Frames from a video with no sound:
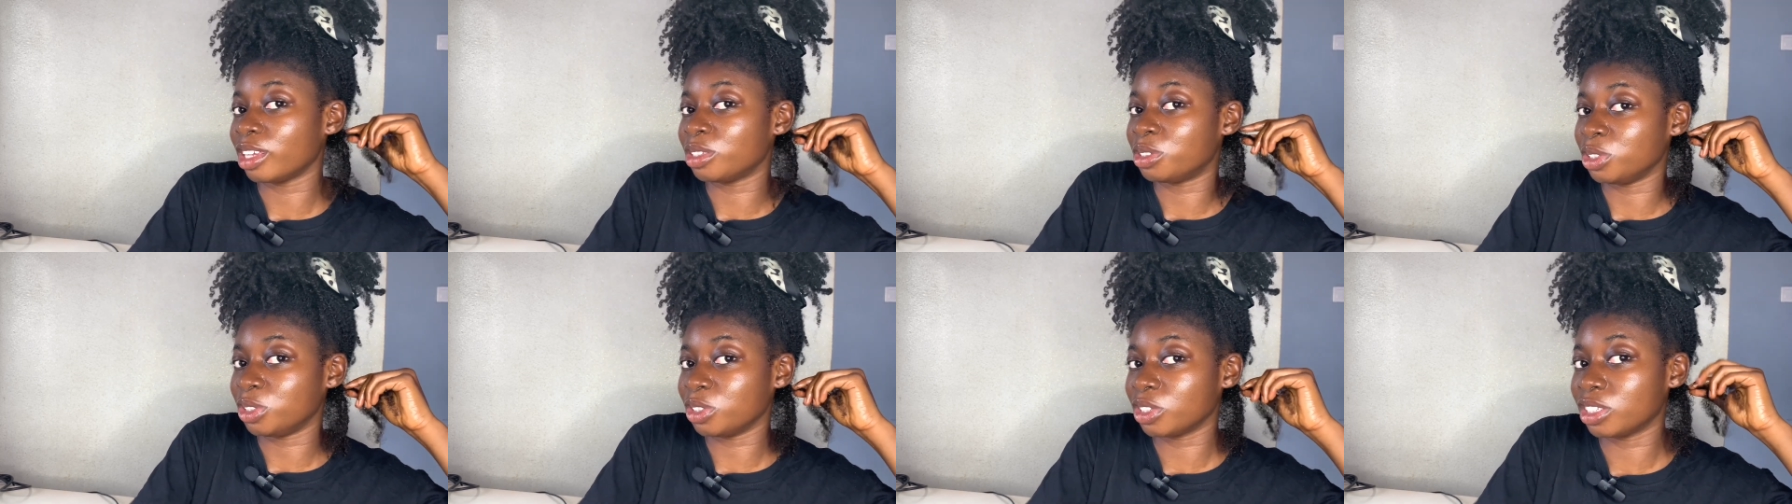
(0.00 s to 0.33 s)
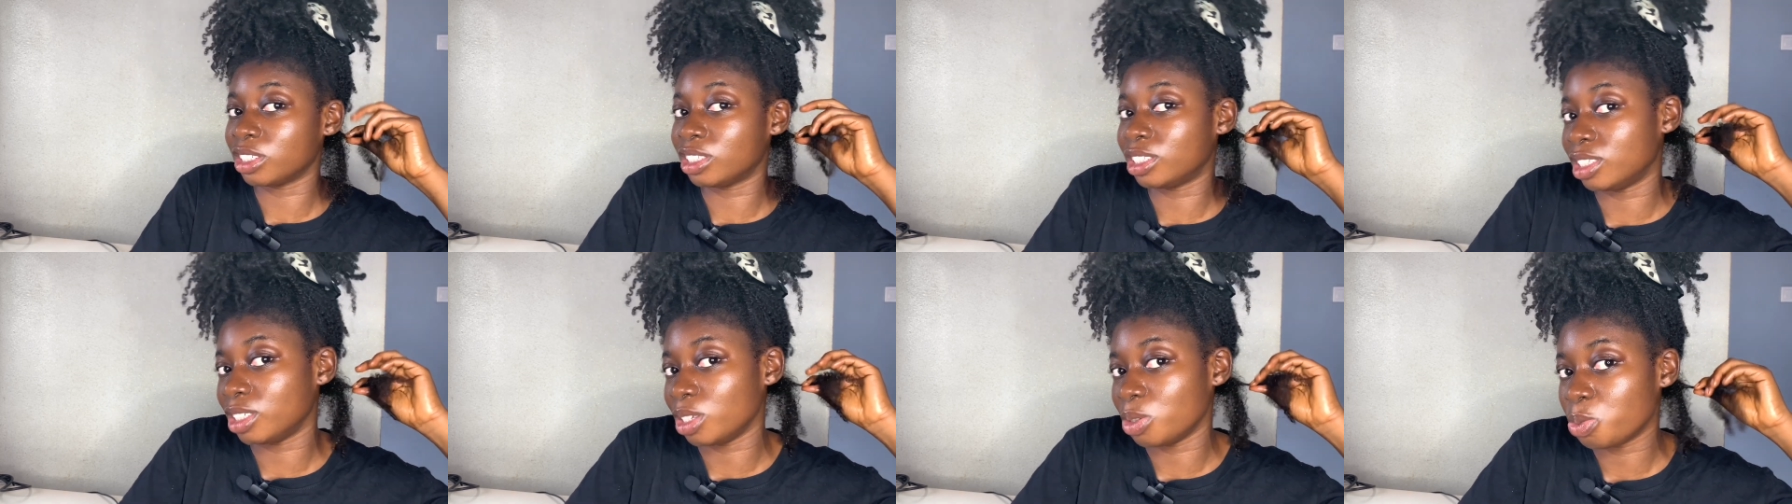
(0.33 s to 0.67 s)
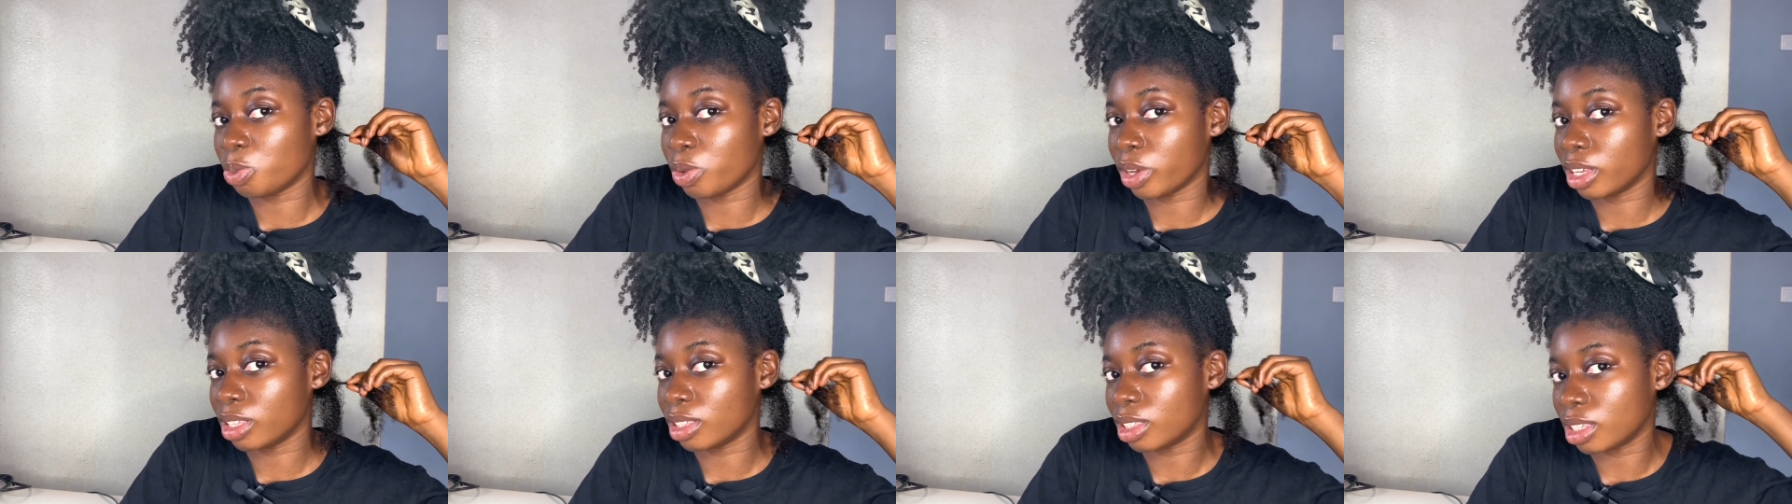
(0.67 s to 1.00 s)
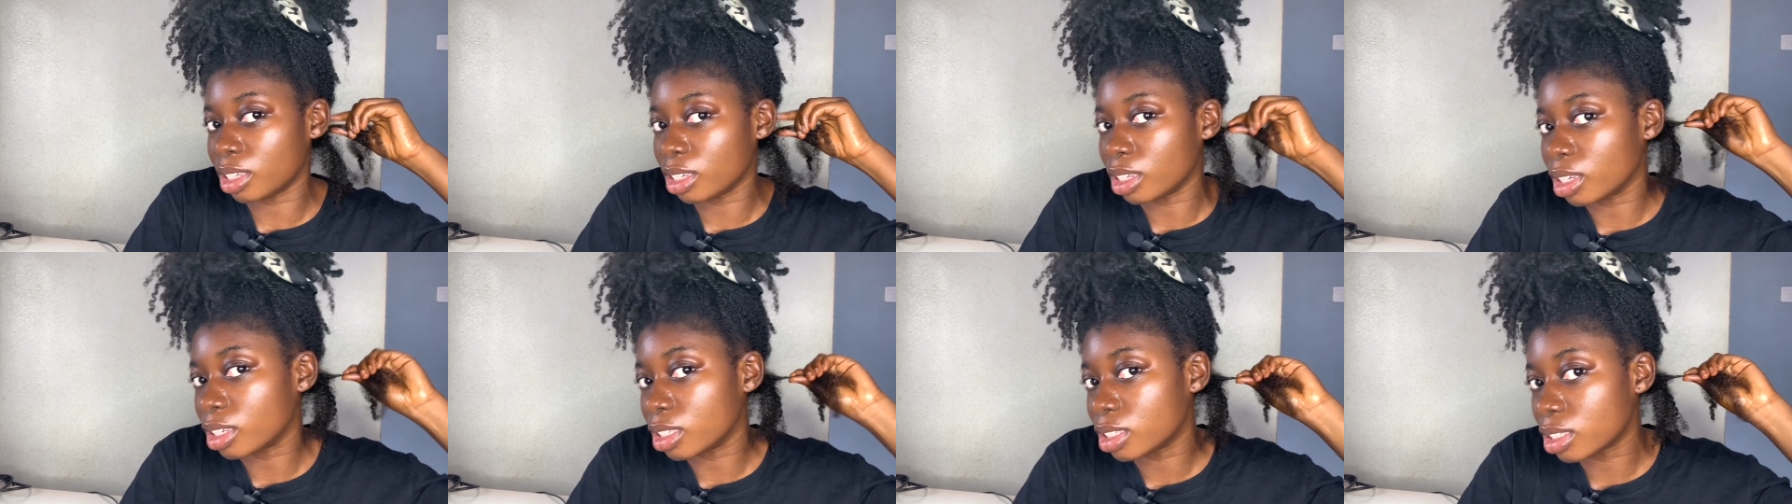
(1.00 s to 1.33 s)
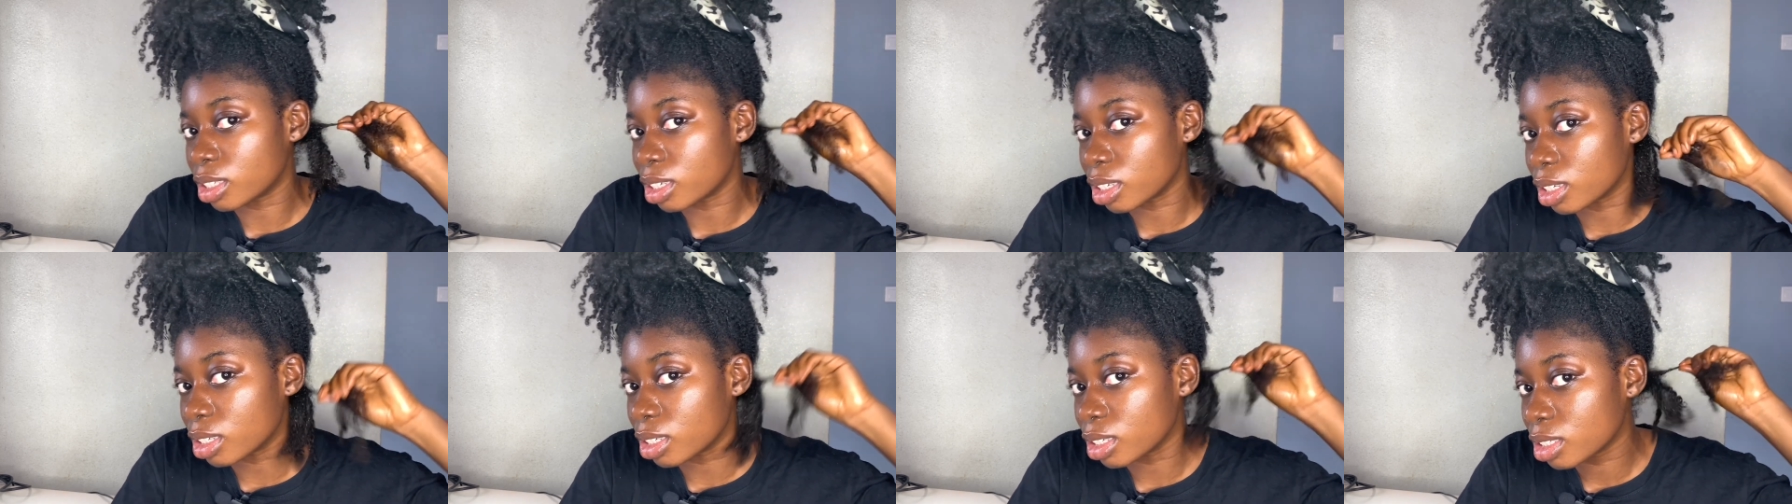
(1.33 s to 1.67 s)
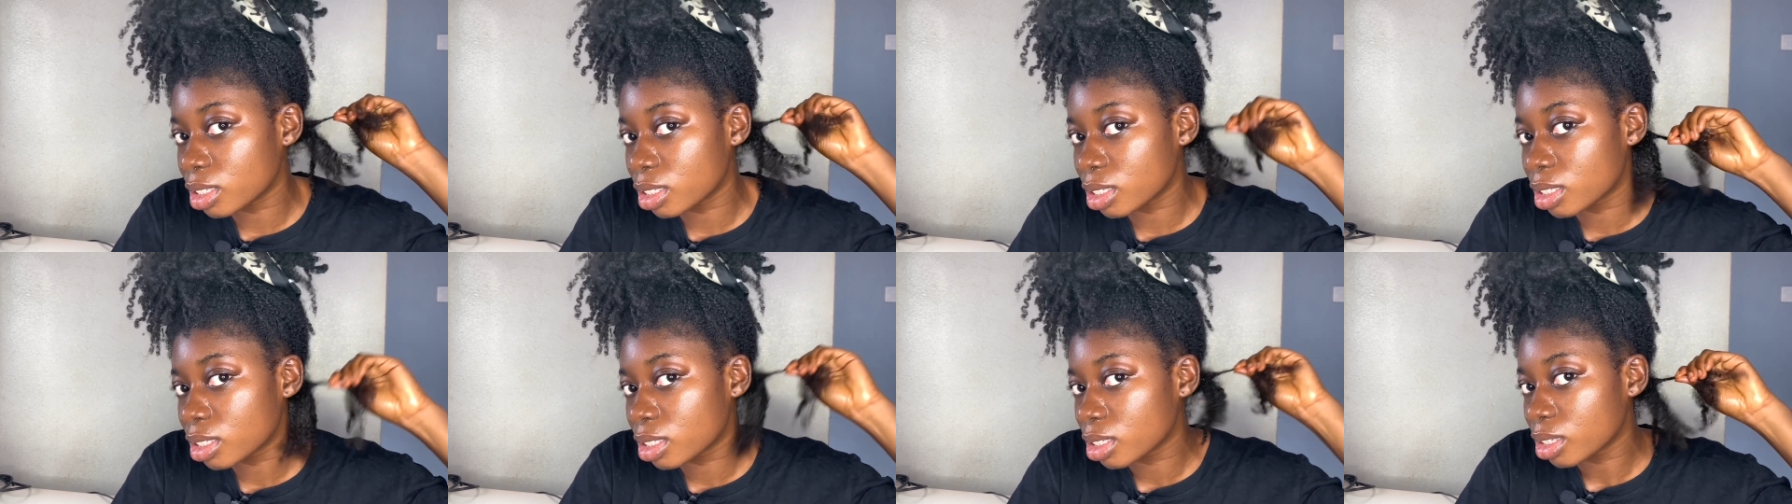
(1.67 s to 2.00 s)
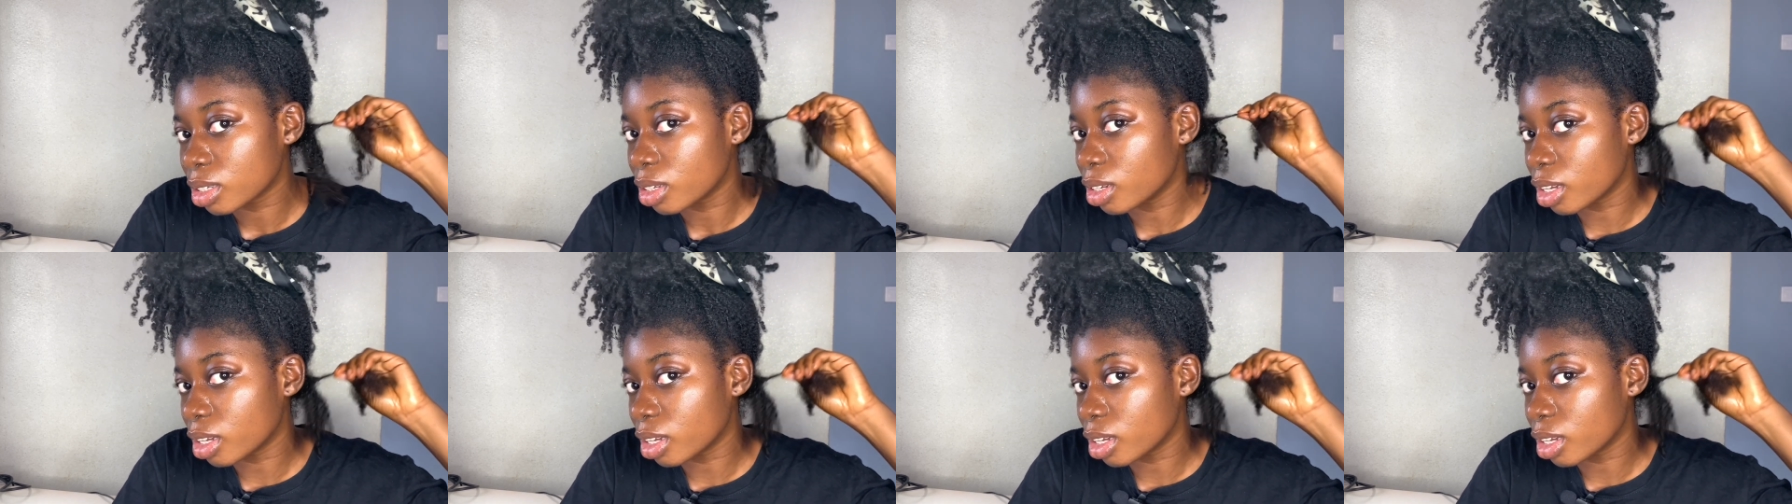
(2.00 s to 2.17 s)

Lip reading: to just see where it is.